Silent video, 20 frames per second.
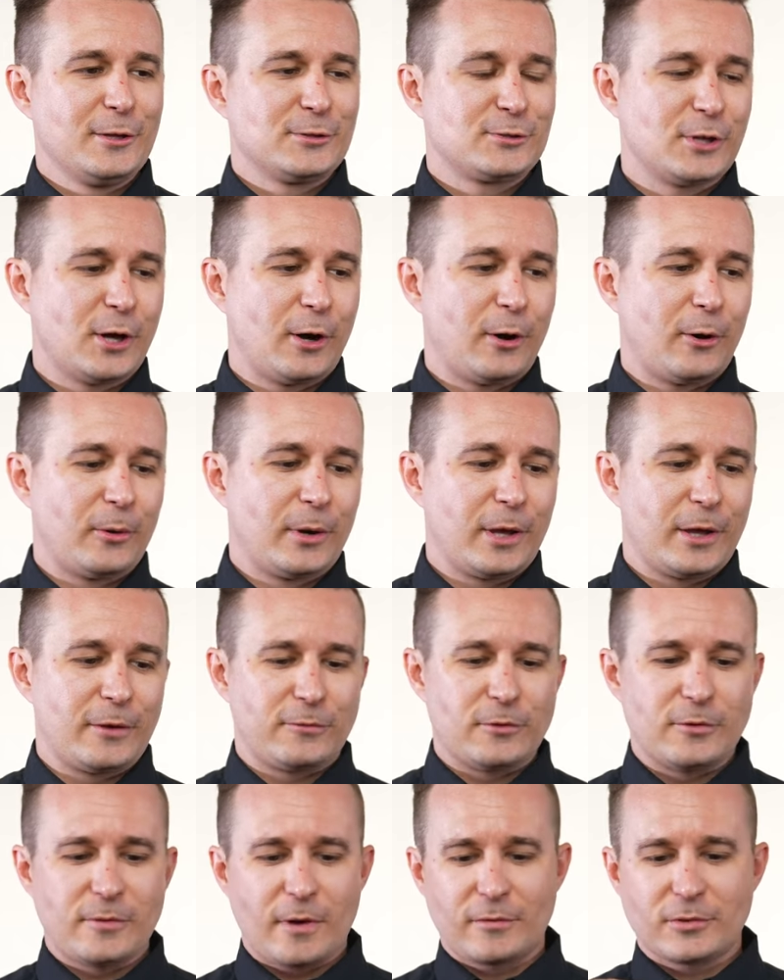So
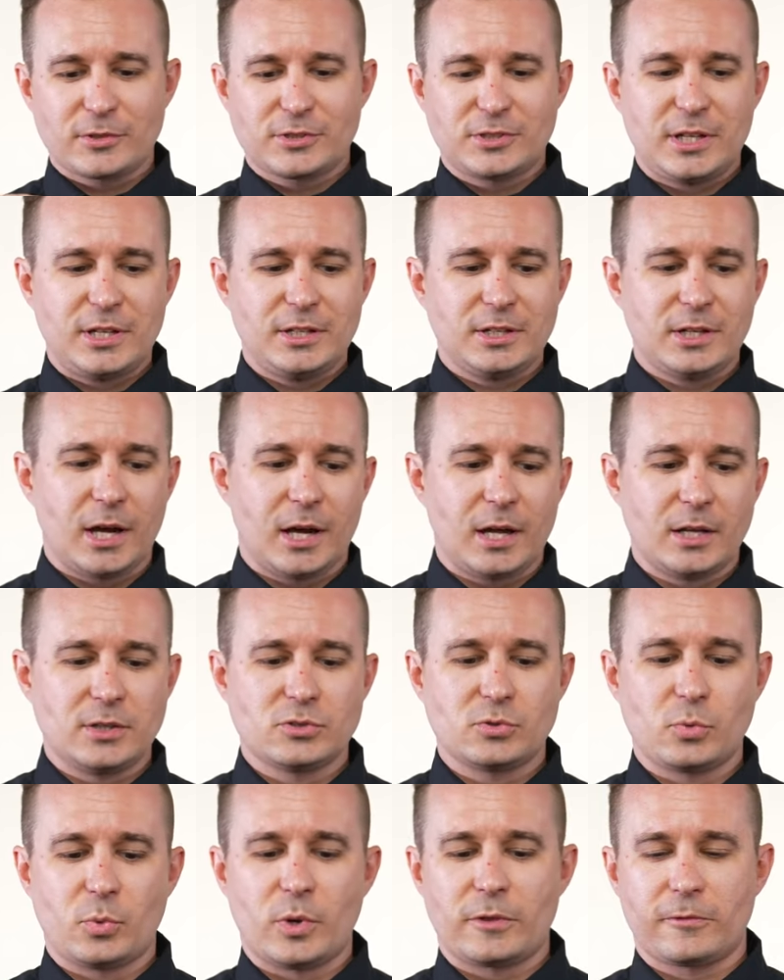if you've ever seen
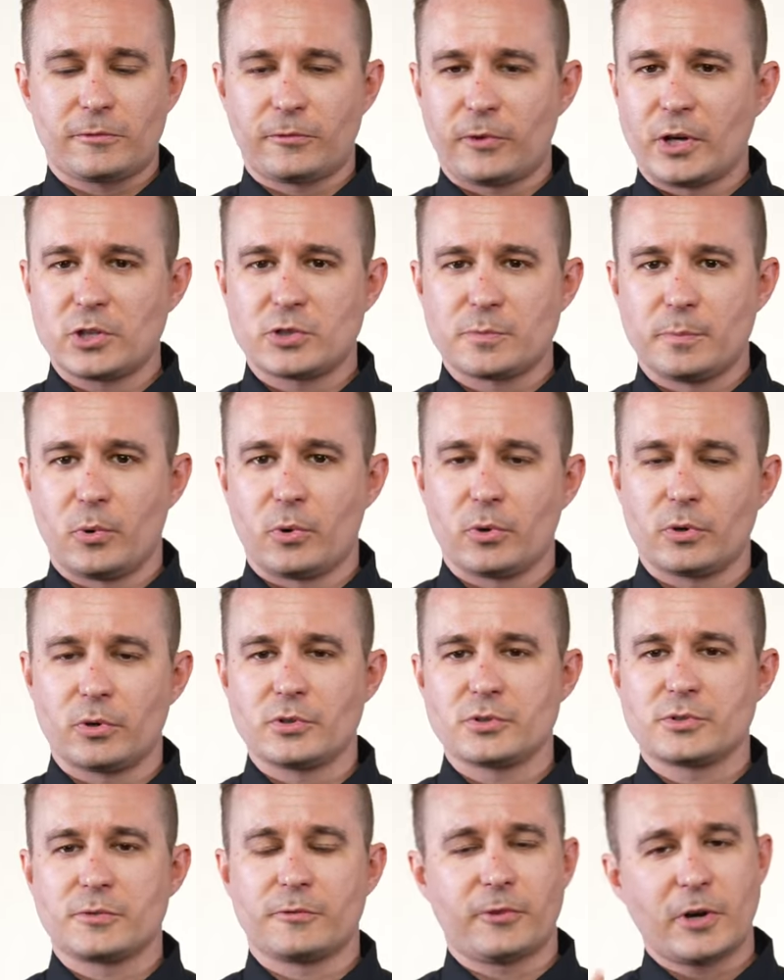guns with French
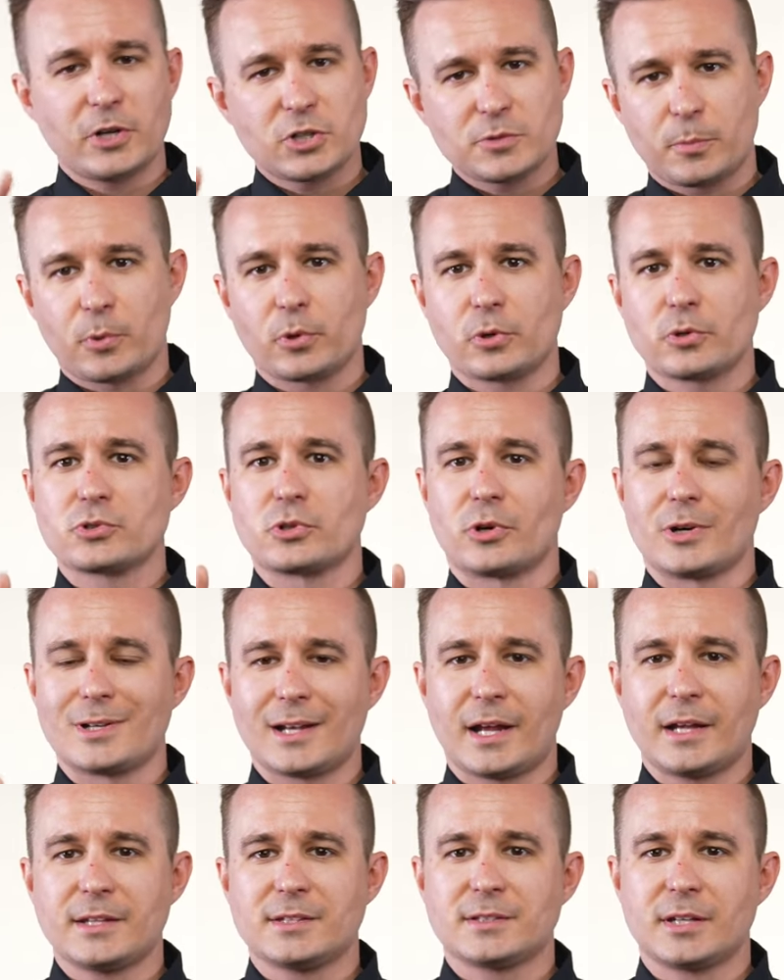borders, French borders are a
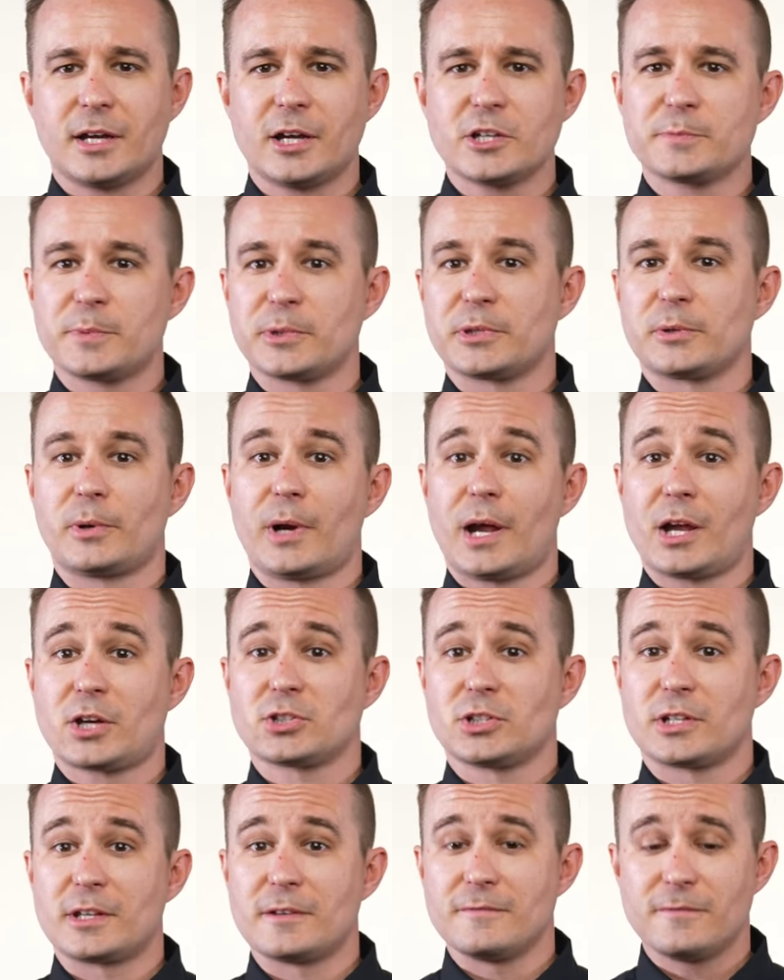nice touch, but they were
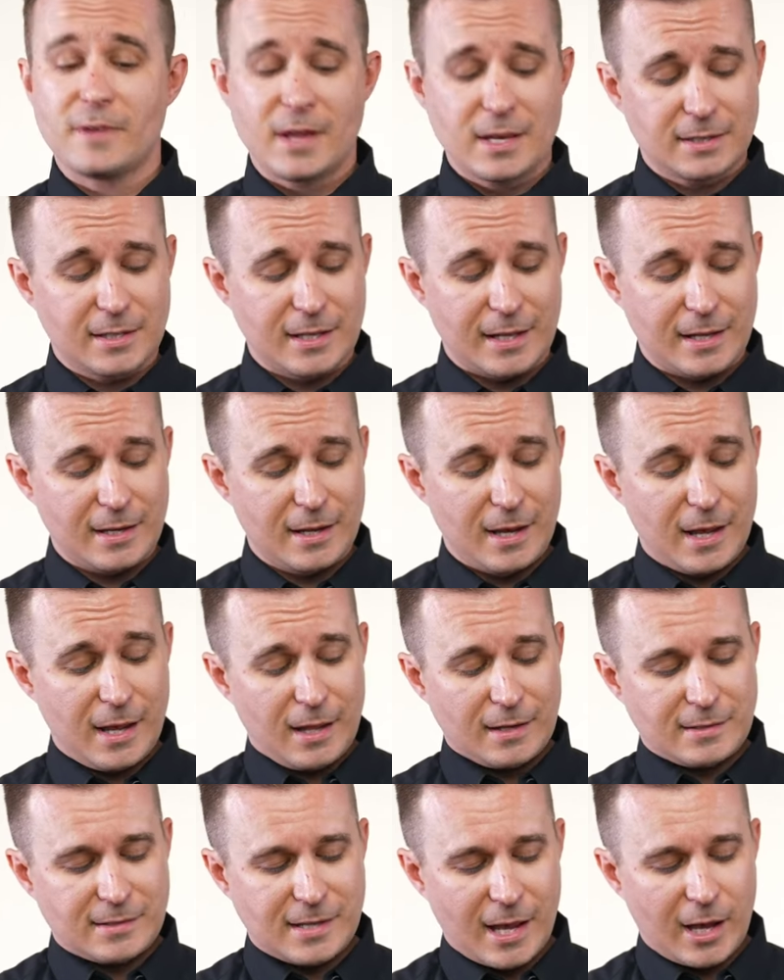actually invented
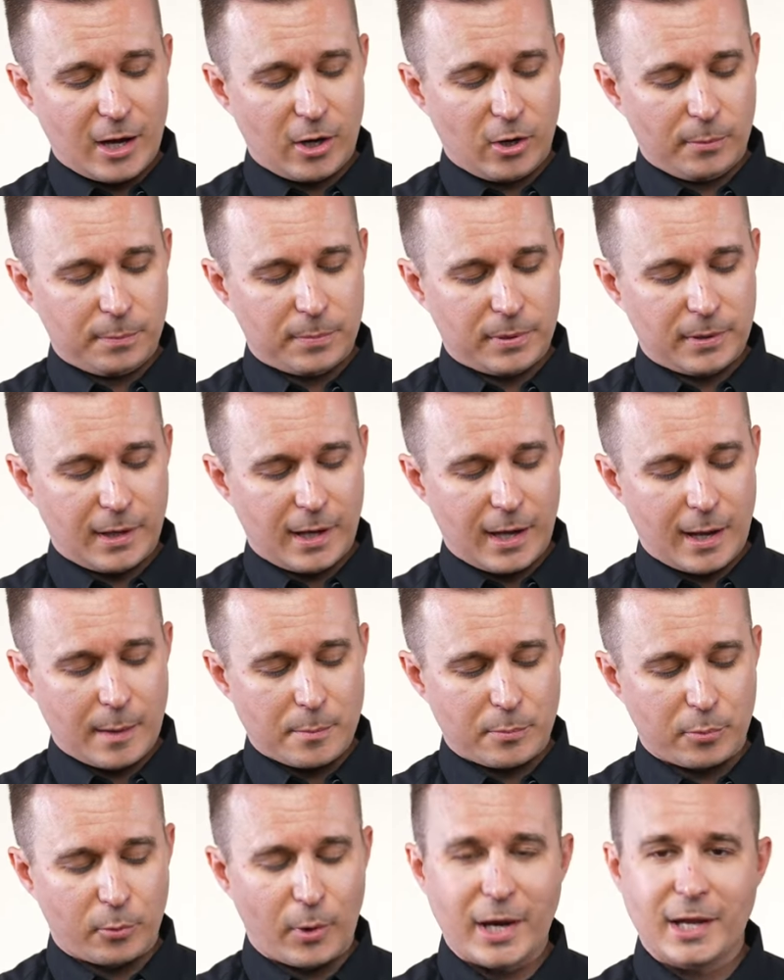to help uh,
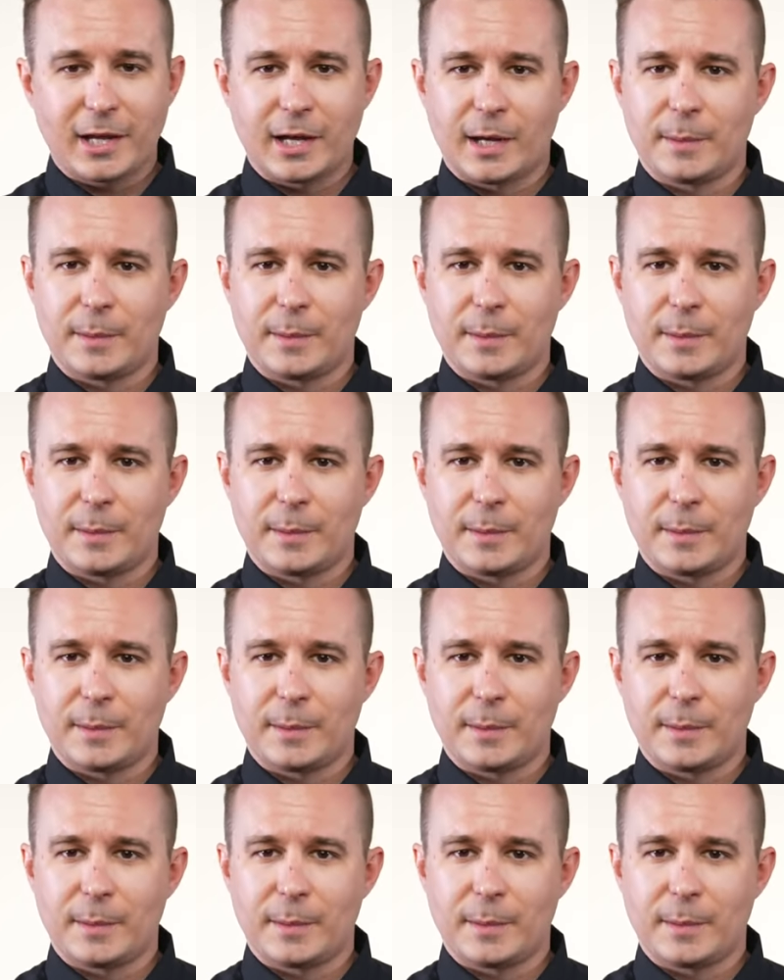break